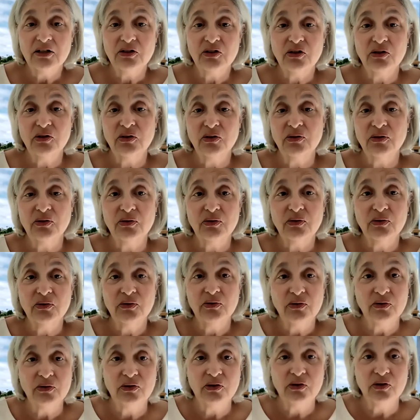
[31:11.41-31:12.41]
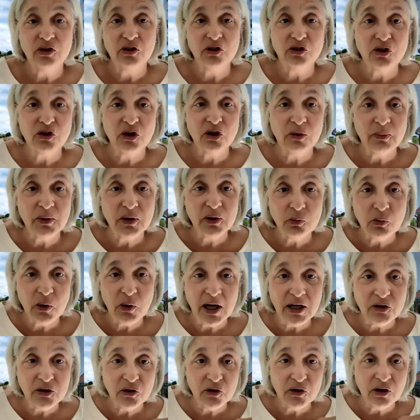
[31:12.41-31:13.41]
to determine
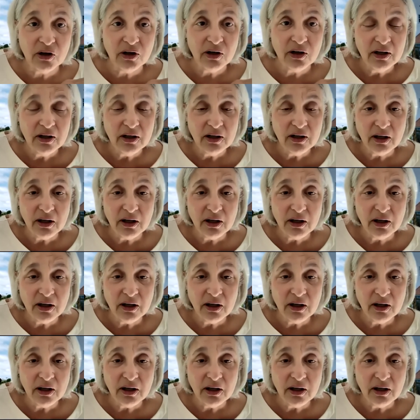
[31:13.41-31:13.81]
when your